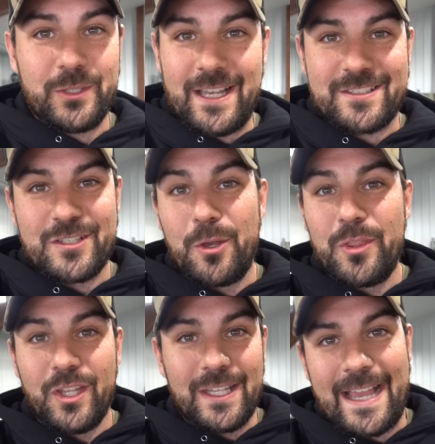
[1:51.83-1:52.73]
You guys know
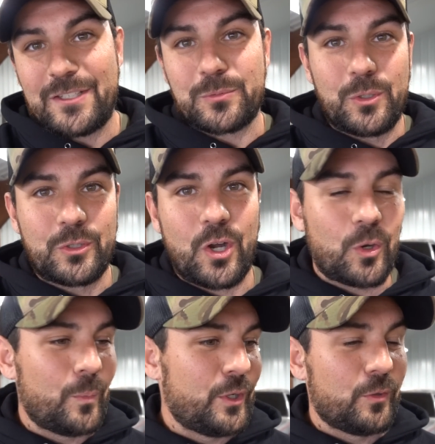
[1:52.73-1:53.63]
the last roll
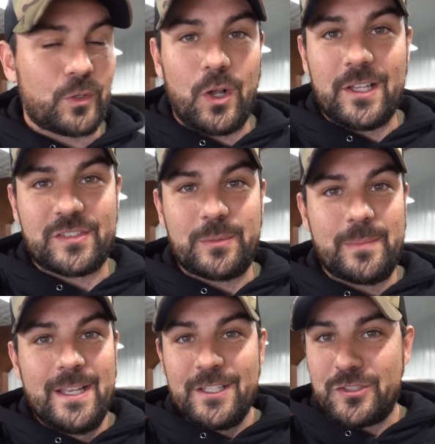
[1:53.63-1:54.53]
cart went over awesome.